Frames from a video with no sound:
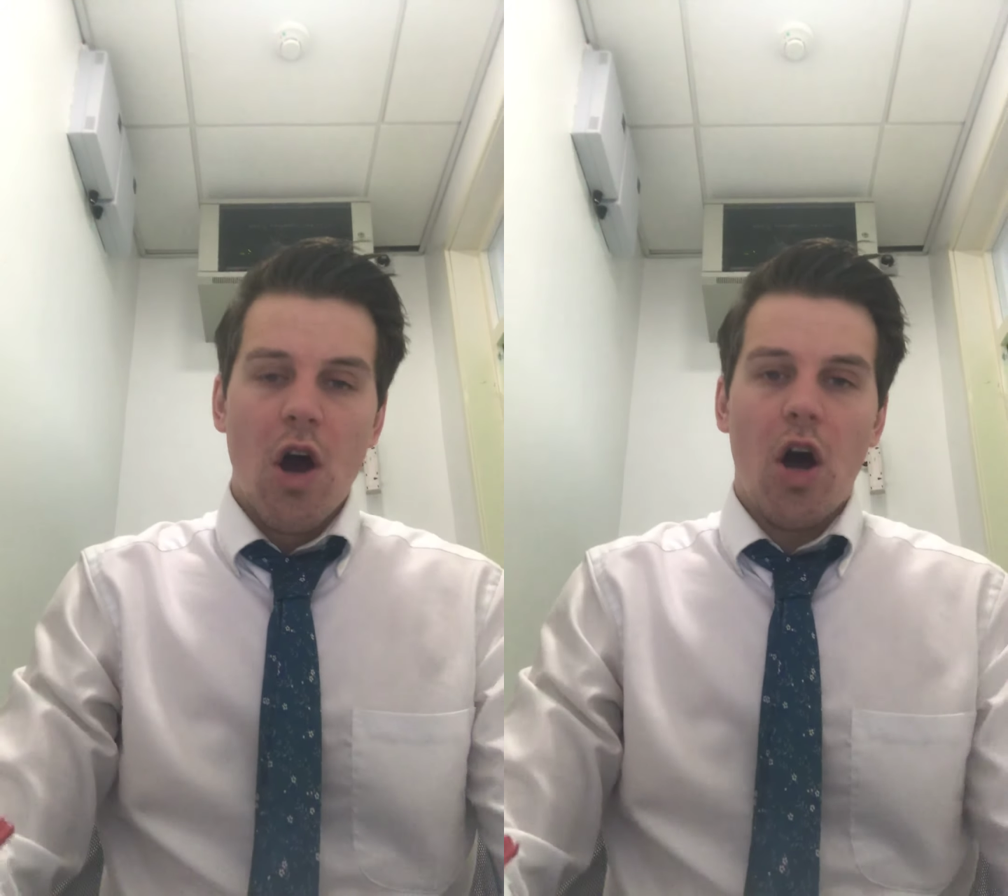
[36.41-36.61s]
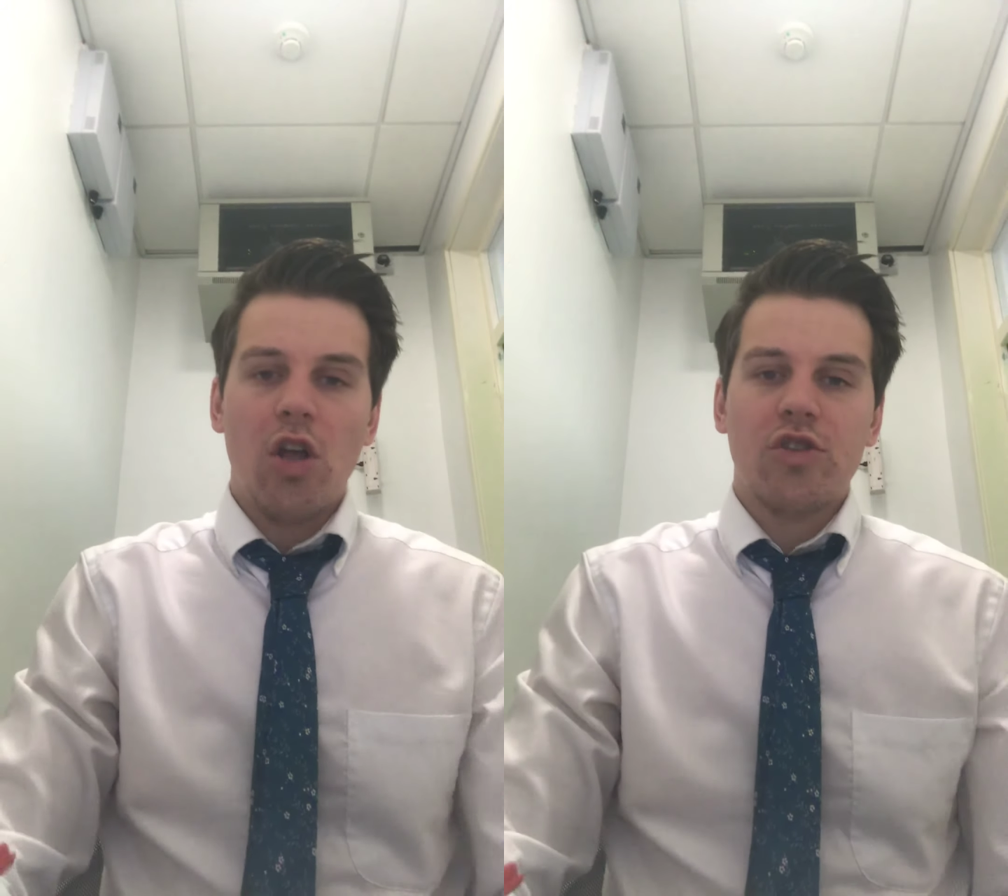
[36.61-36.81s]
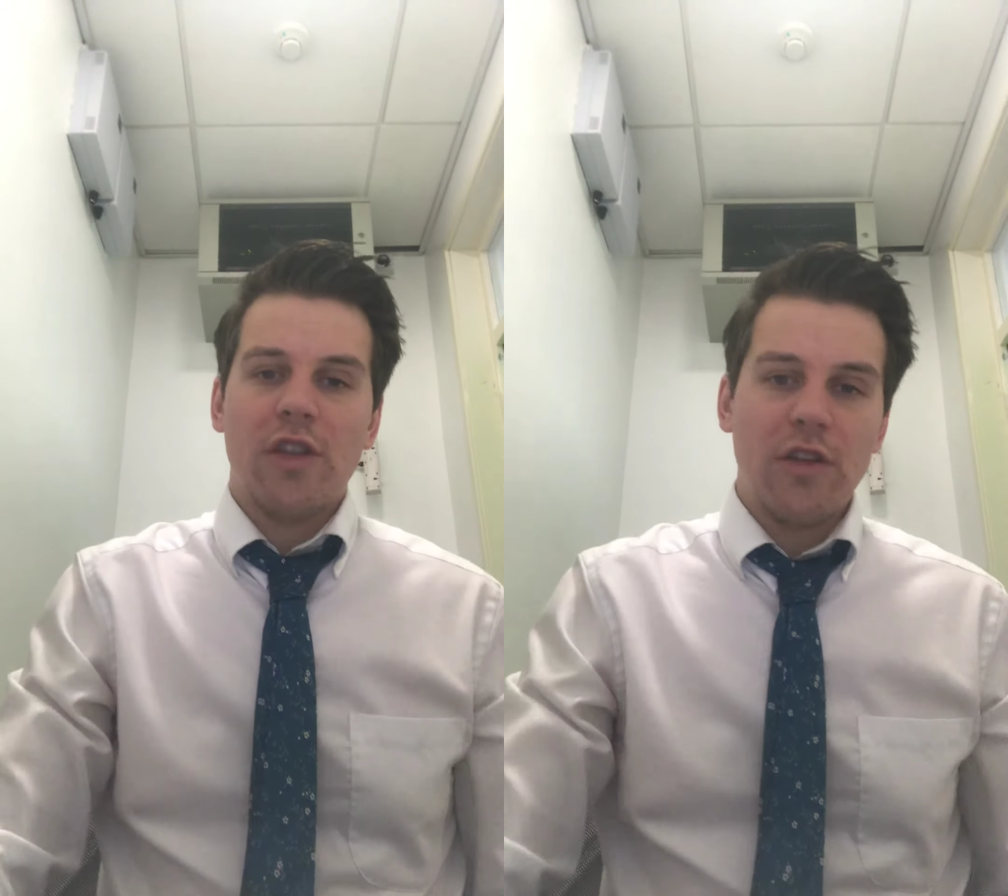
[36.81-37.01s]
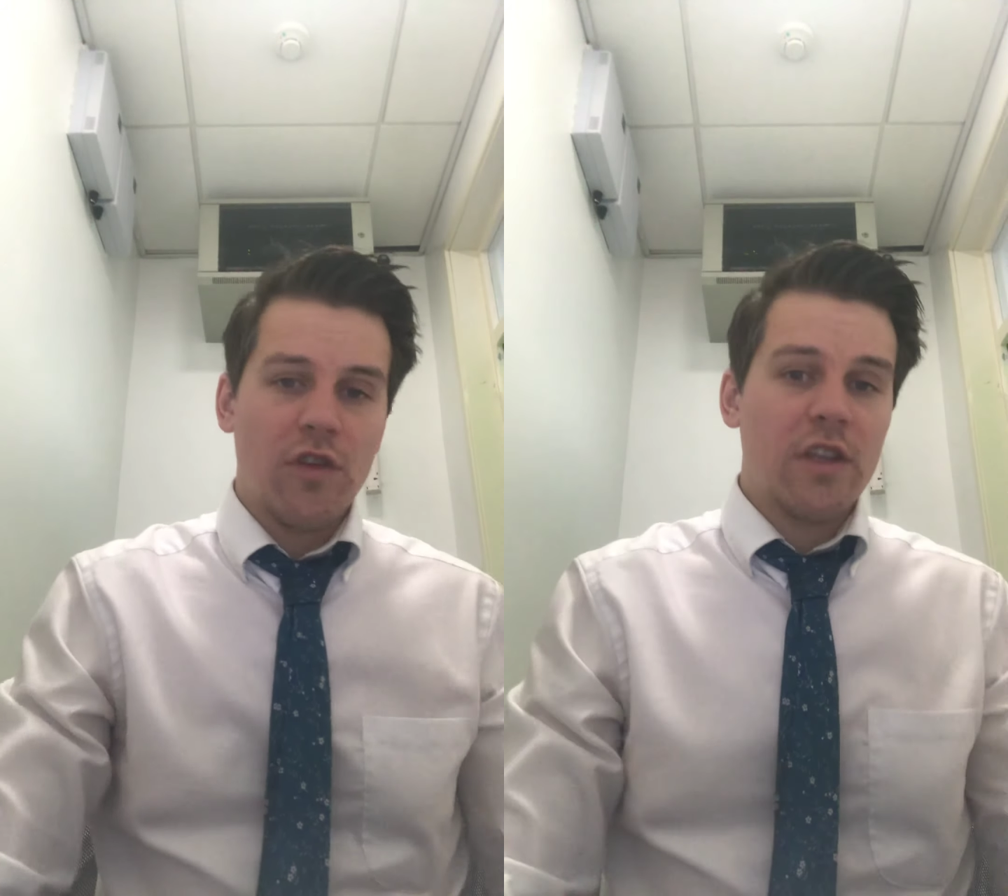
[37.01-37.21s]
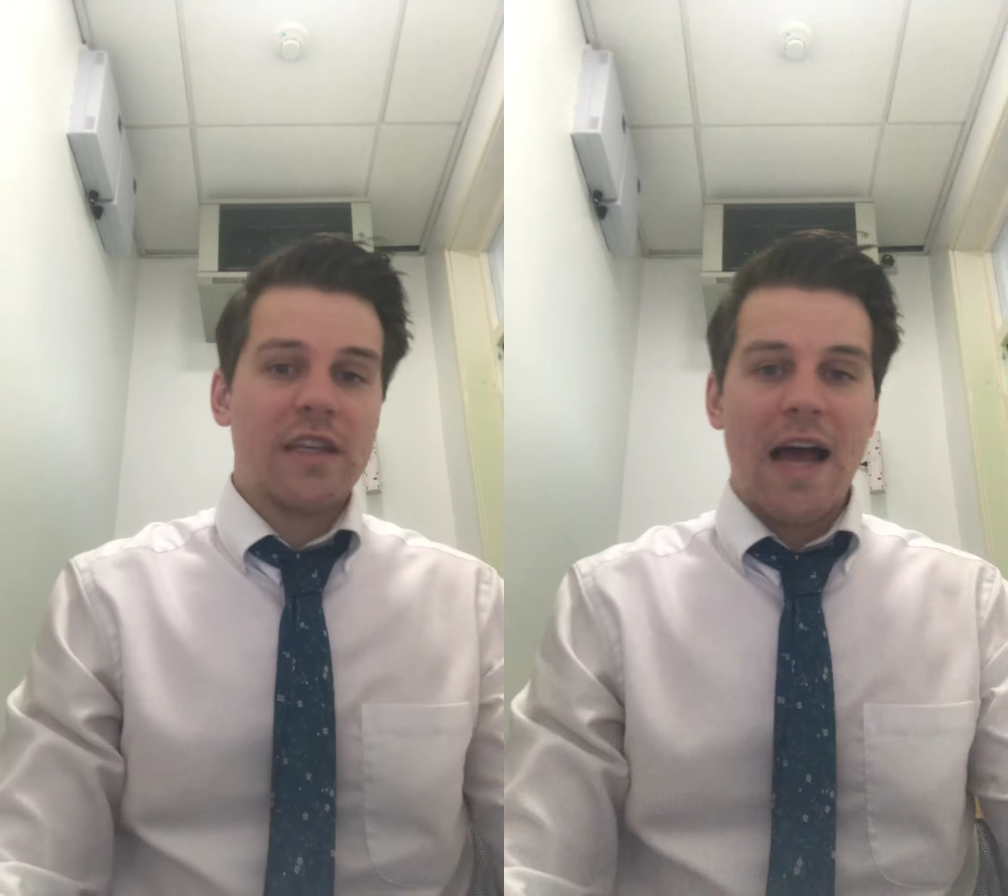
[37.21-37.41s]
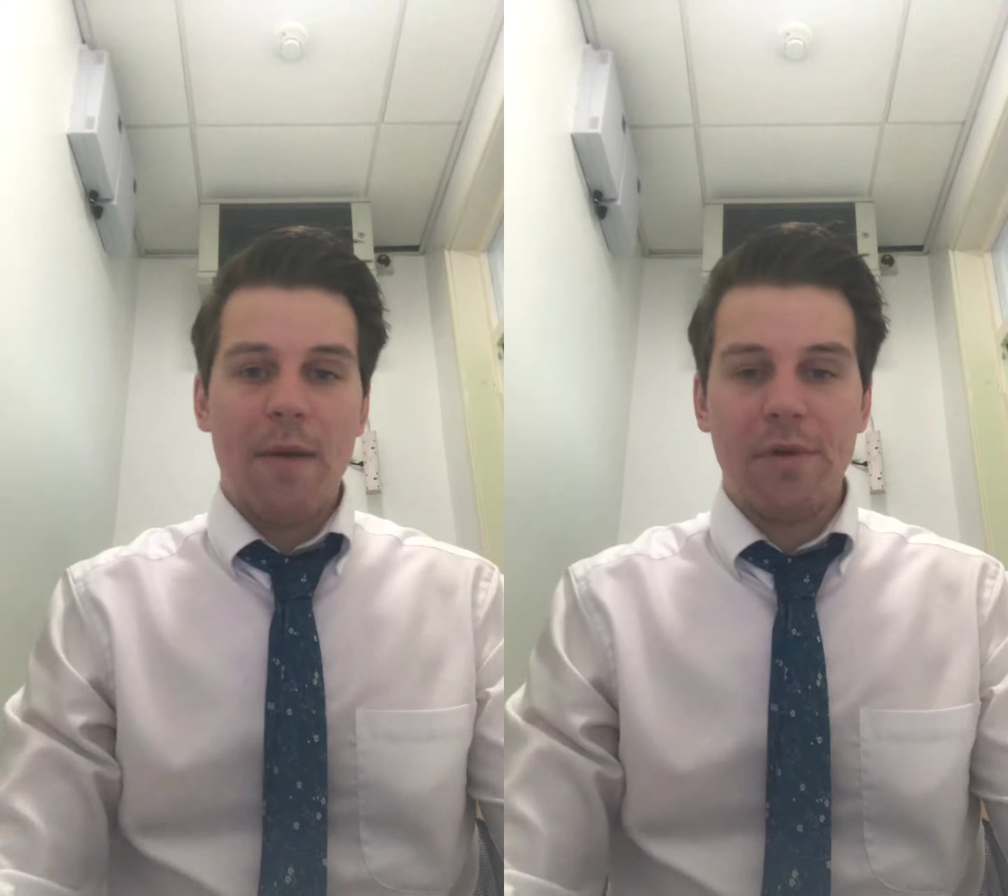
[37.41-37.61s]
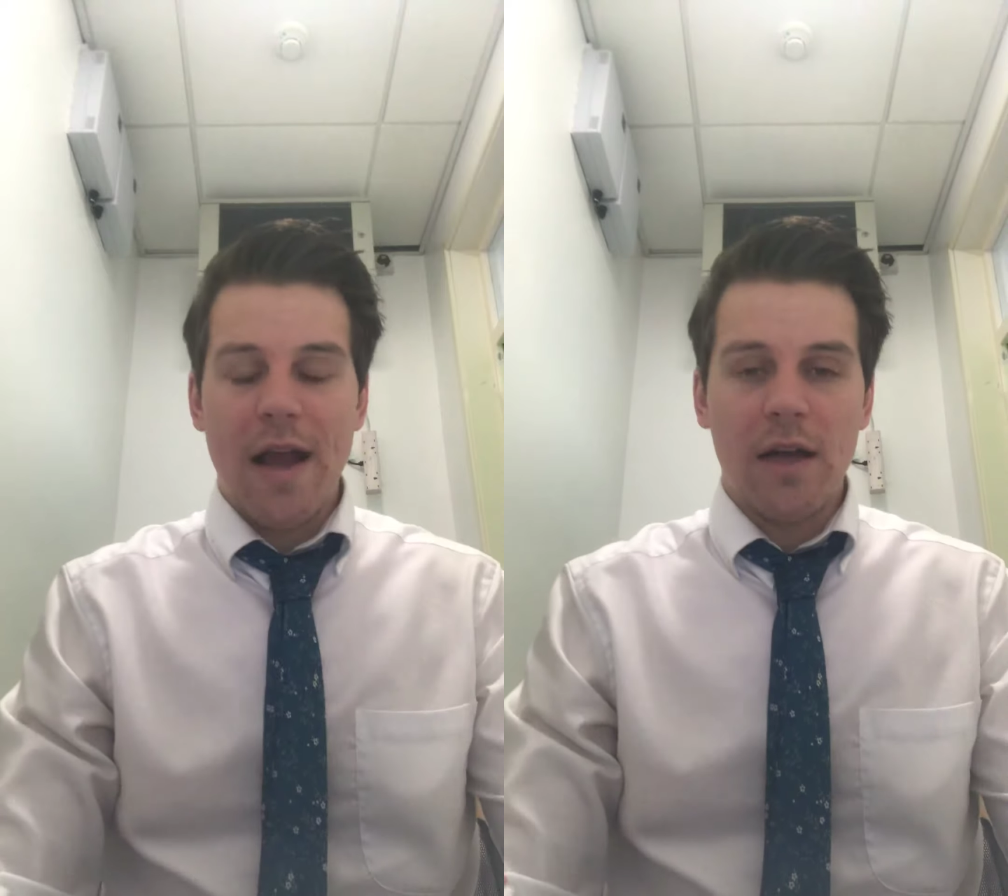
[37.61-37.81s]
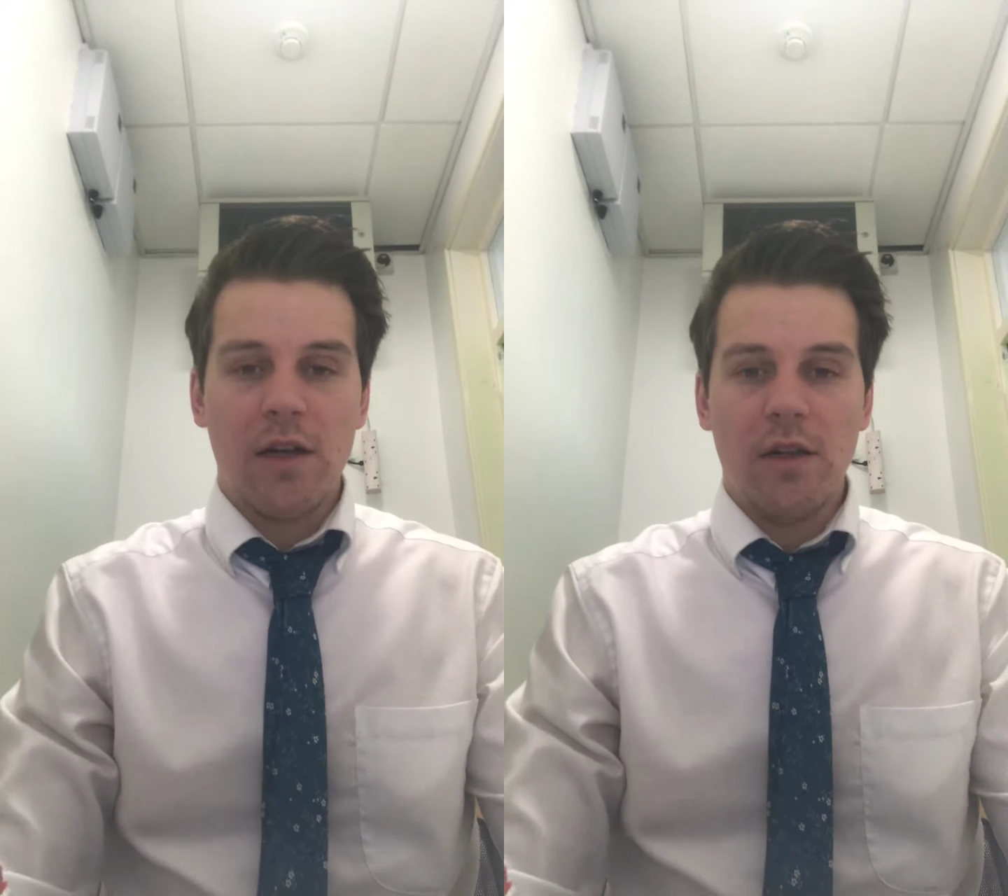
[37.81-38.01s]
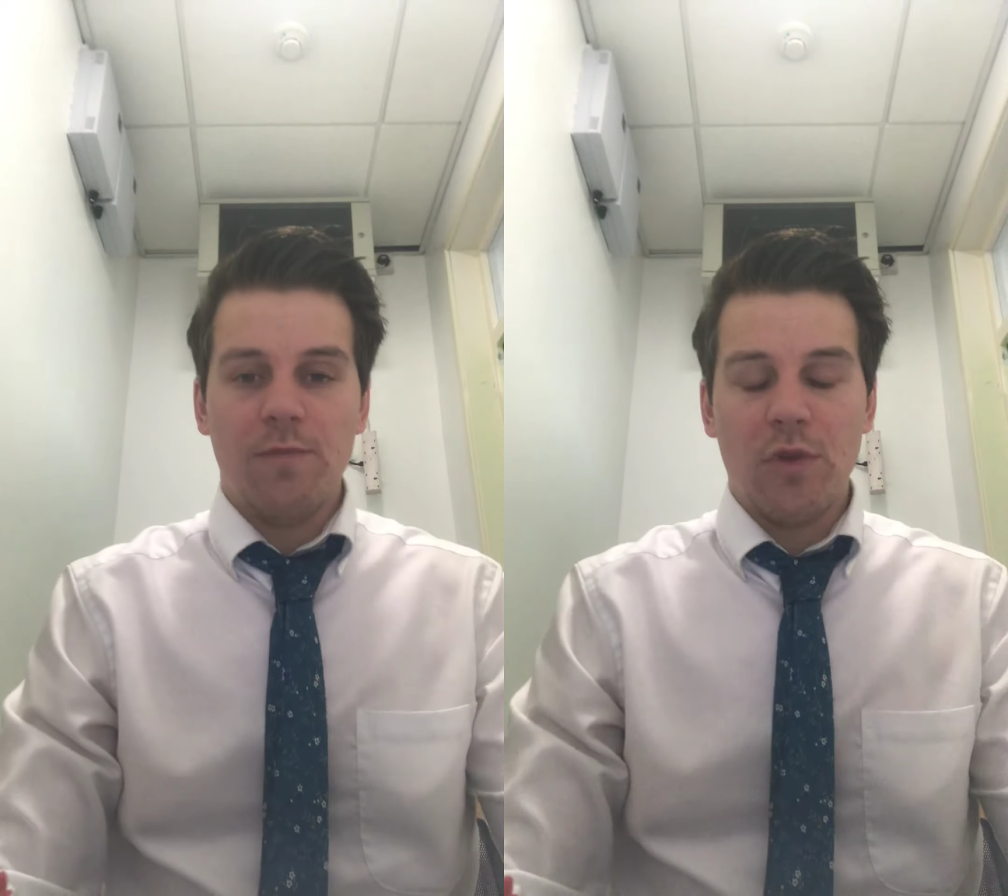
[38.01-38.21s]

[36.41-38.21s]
Also, then you've got the tabernacle.